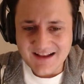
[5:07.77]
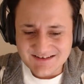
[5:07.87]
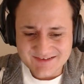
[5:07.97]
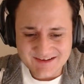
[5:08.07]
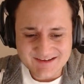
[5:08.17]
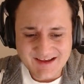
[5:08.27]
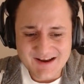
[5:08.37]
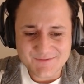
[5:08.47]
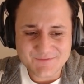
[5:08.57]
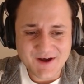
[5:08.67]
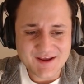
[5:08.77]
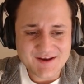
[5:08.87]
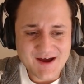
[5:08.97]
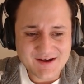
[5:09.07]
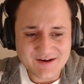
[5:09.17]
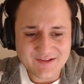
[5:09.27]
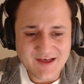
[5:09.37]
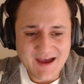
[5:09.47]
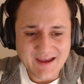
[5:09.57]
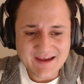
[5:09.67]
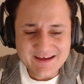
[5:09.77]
just looks kind of funny, not gonna lie.